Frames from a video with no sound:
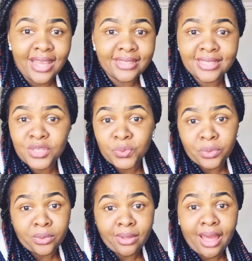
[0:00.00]
this
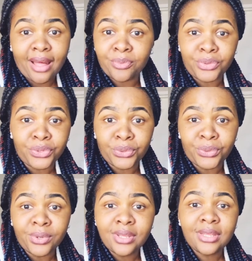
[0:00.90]
will help you.
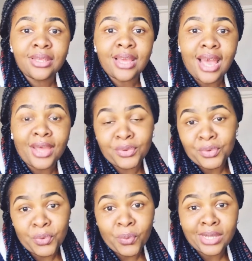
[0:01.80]
I don't
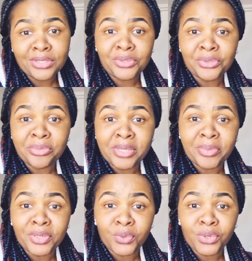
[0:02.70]
know what you may
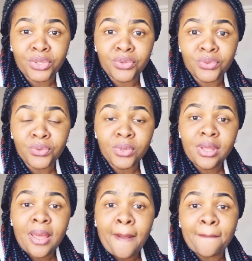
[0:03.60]
be going through,
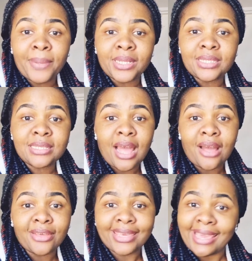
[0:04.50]
but
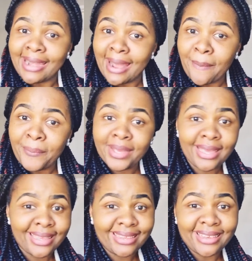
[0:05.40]
get up,
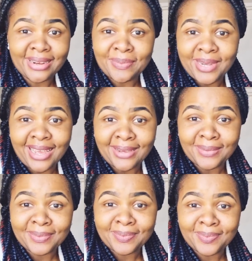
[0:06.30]
and get up now,
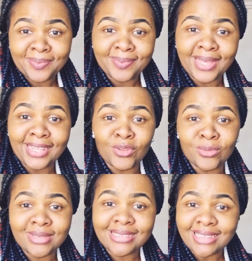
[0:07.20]
and
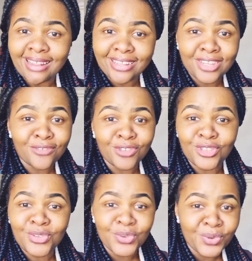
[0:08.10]
don't sulk for
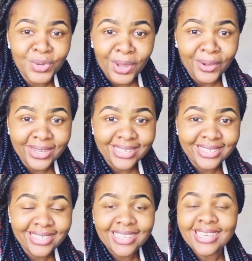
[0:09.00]
too long.
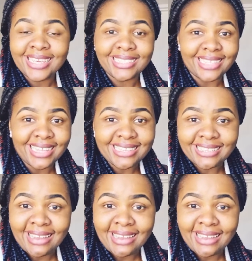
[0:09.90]
It doesn't